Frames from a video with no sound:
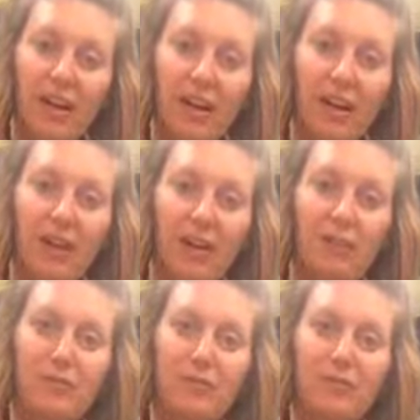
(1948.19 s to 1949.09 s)
of
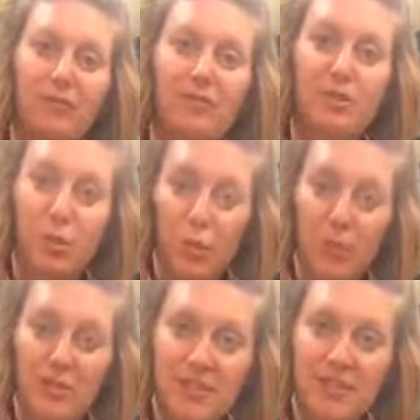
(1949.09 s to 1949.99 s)

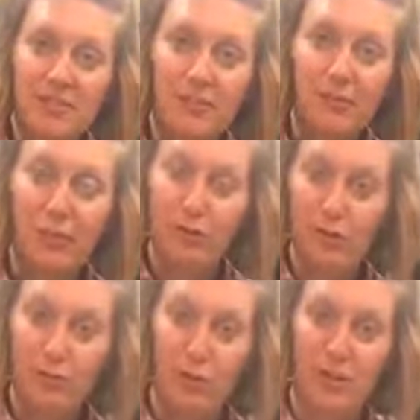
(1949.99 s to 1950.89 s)
tools for
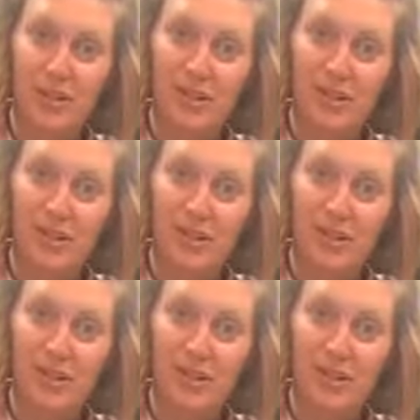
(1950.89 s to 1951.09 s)
$249.